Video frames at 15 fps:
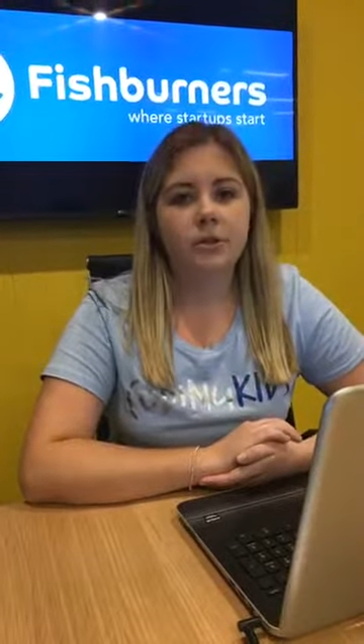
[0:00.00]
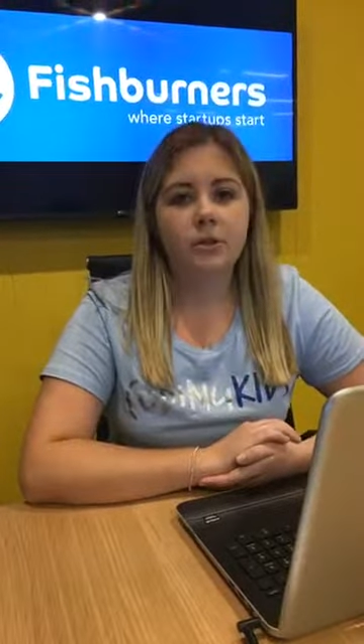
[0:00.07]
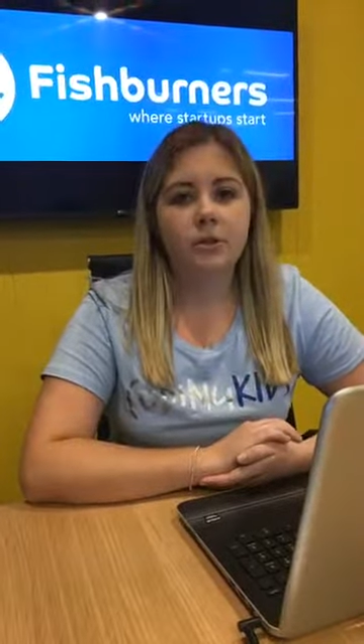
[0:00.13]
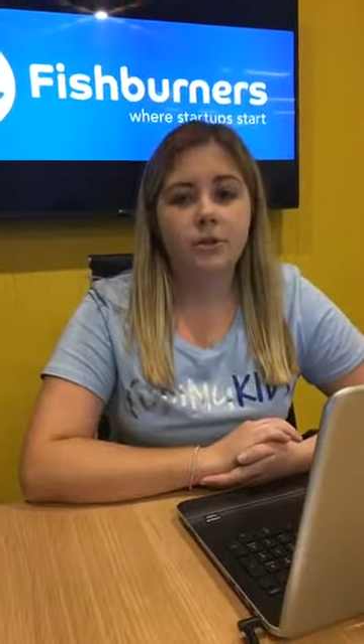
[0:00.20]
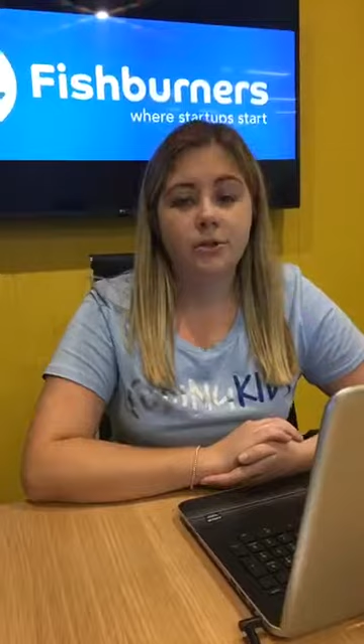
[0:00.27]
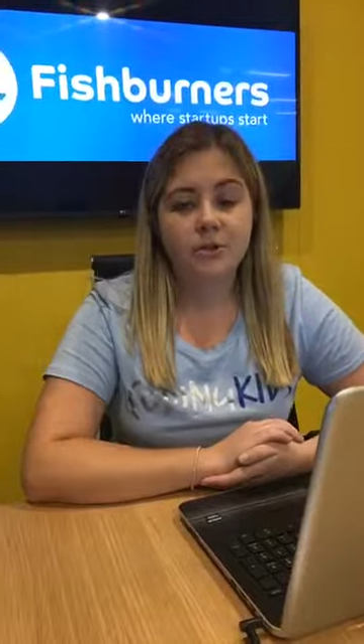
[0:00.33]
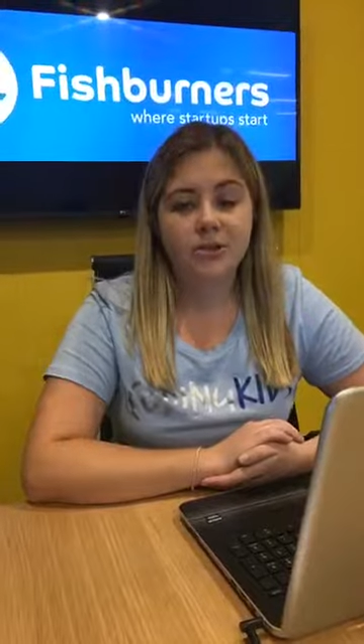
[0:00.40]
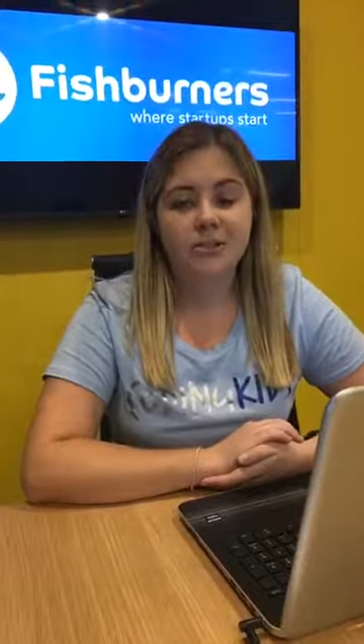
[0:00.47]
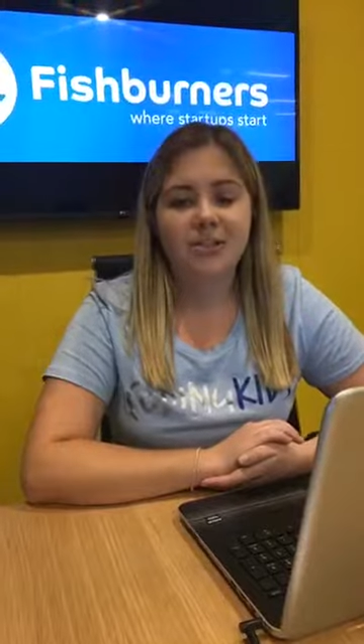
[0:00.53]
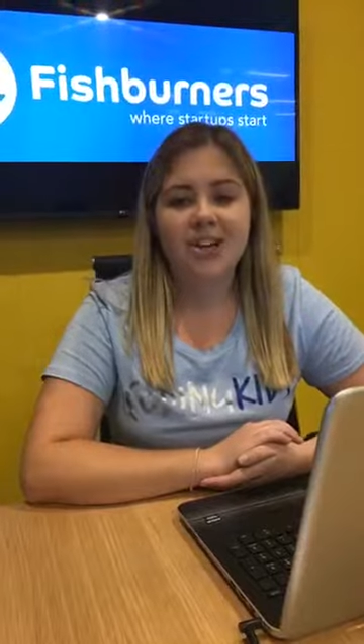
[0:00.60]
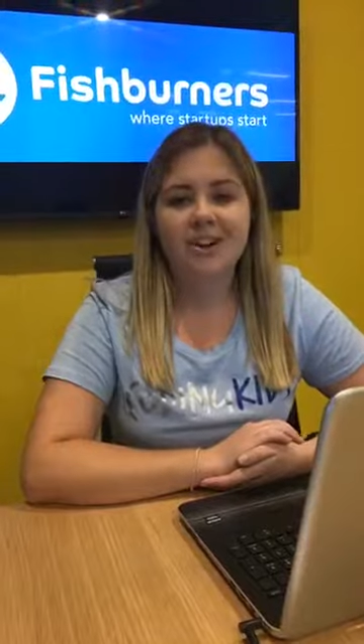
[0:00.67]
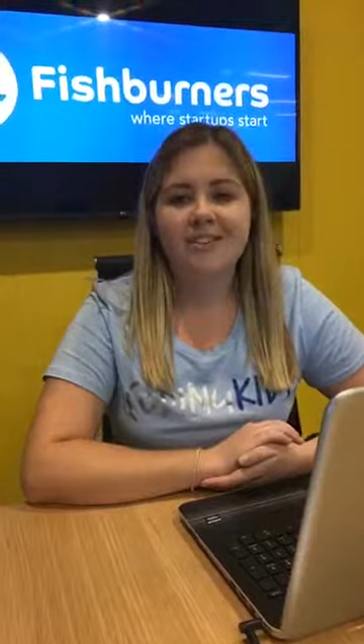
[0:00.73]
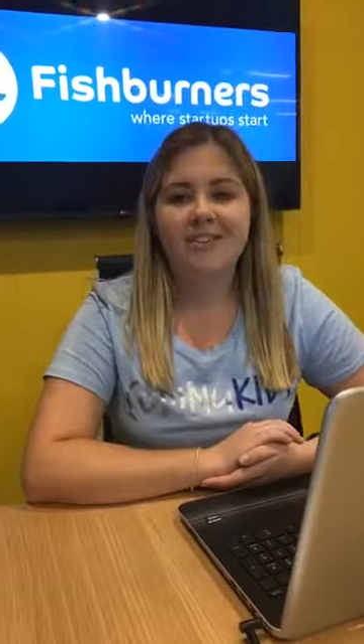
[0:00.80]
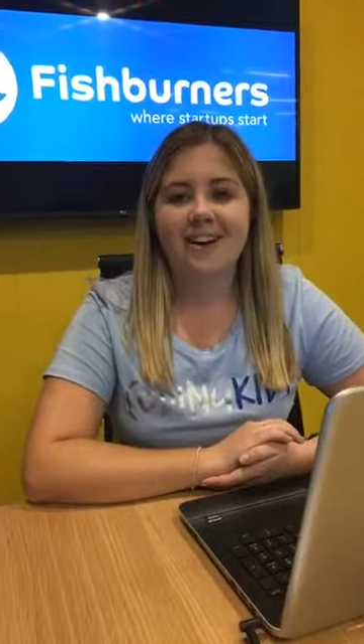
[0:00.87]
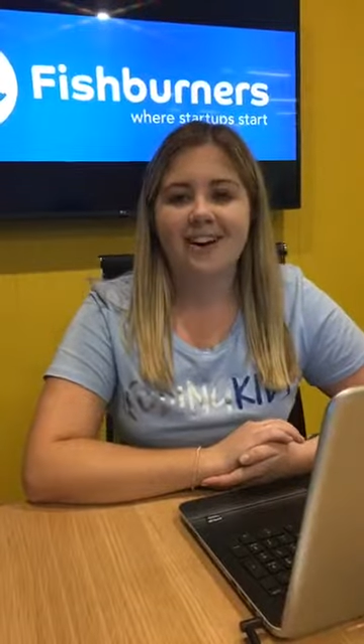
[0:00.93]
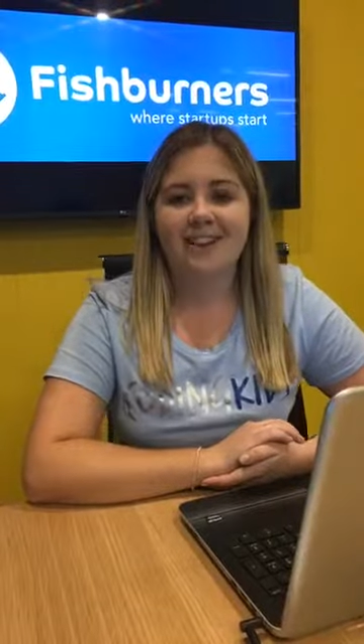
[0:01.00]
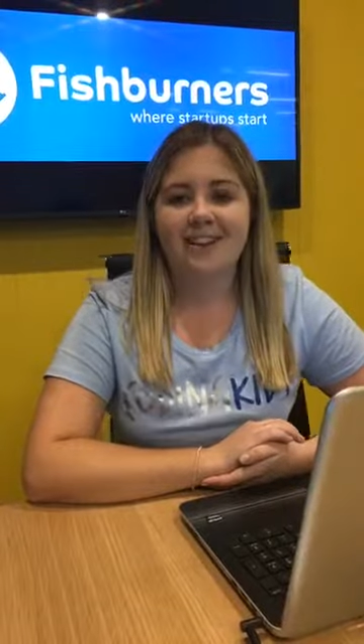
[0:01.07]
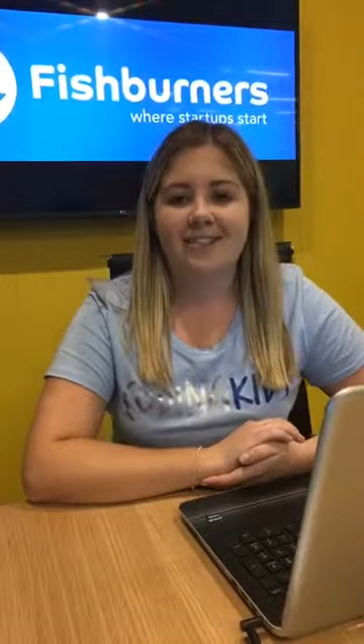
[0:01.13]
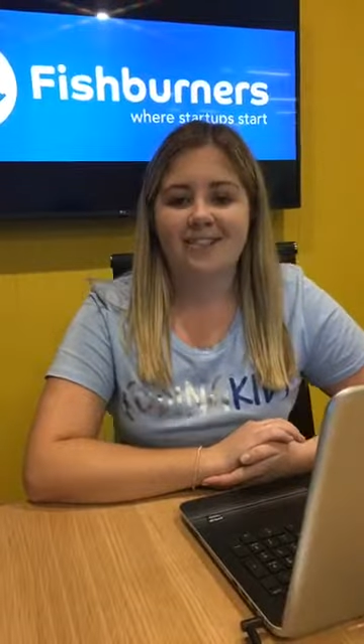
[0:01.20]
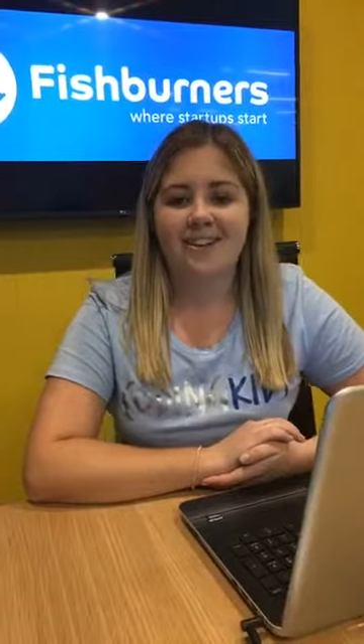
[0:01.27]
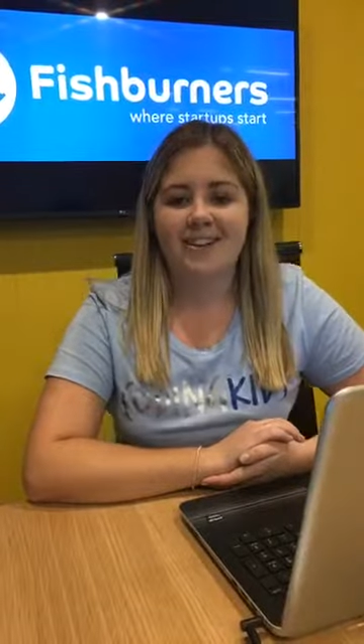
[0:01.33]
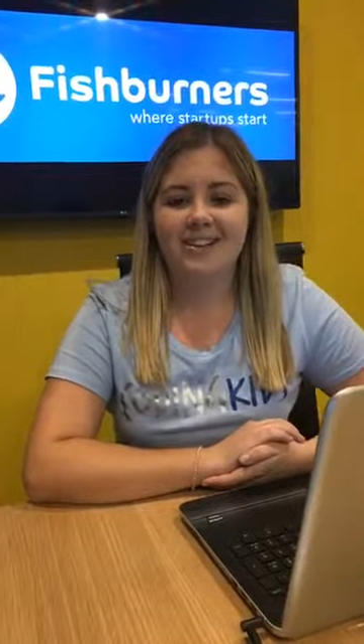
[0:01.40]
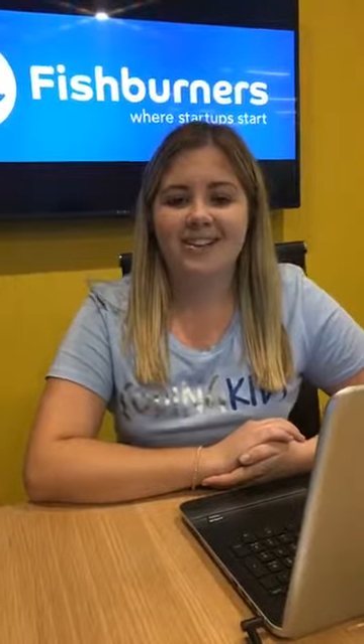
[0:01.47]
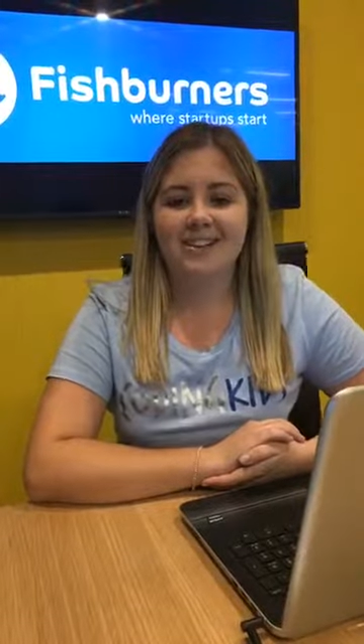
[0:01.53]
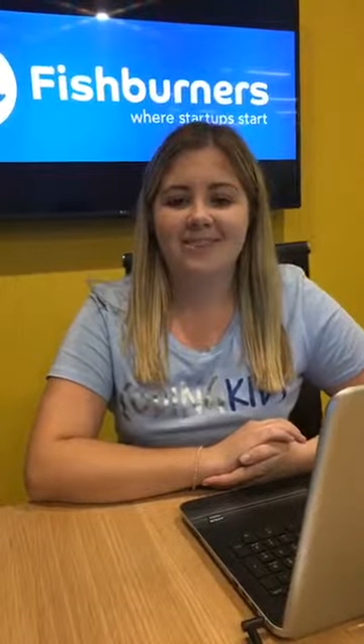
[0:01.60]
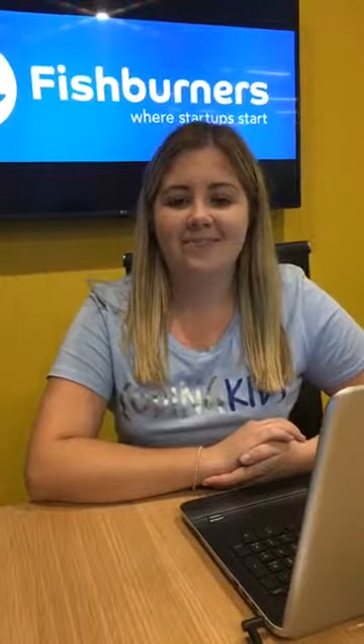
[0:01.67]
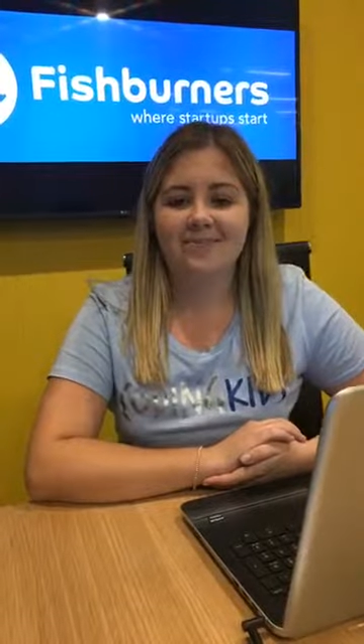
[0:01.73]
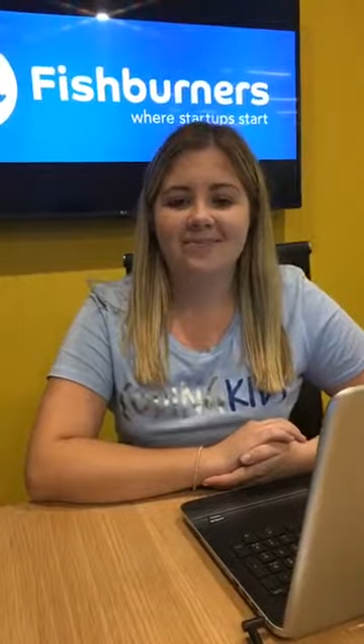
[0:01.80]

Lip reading: user-generated events.